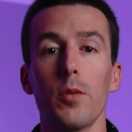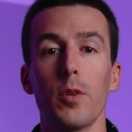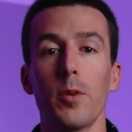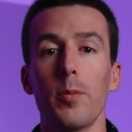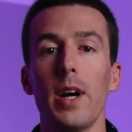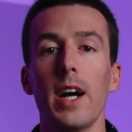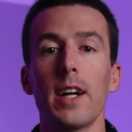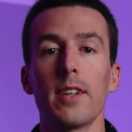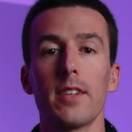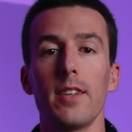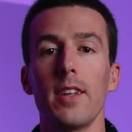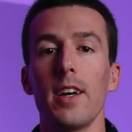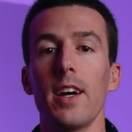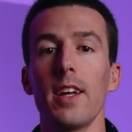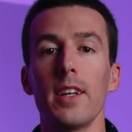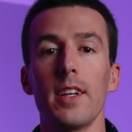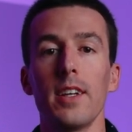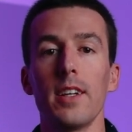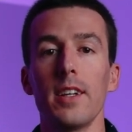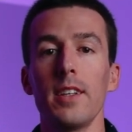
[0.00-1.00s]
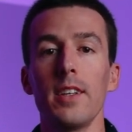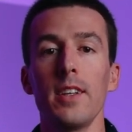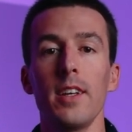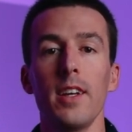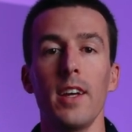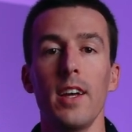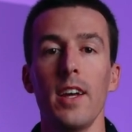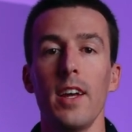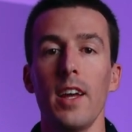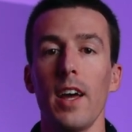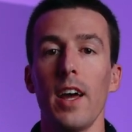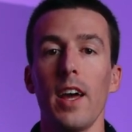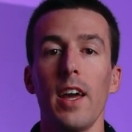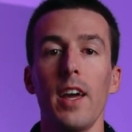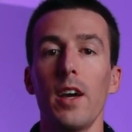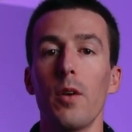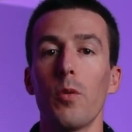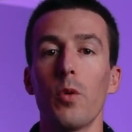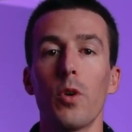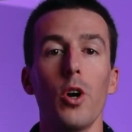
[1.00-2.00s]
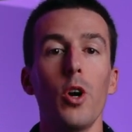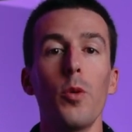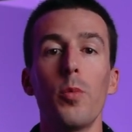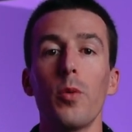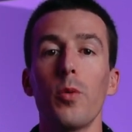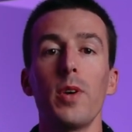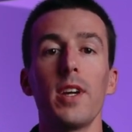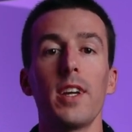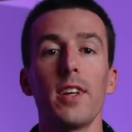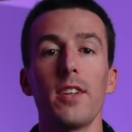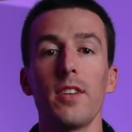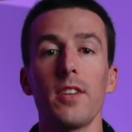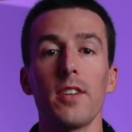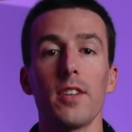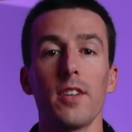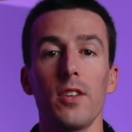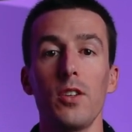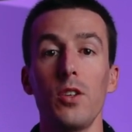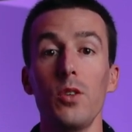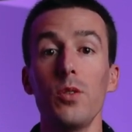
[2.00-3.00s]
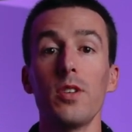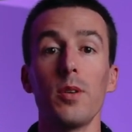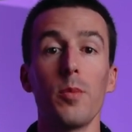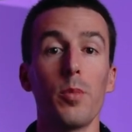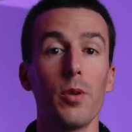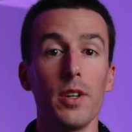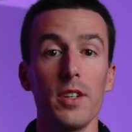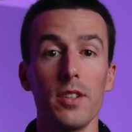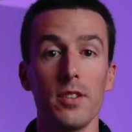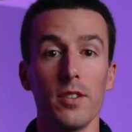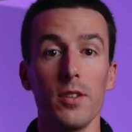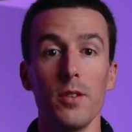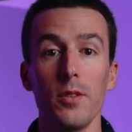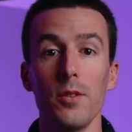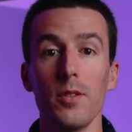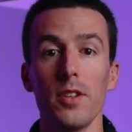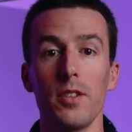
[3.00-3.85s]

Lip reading: We're back to that again, and we're hoping we can use it pretty soon.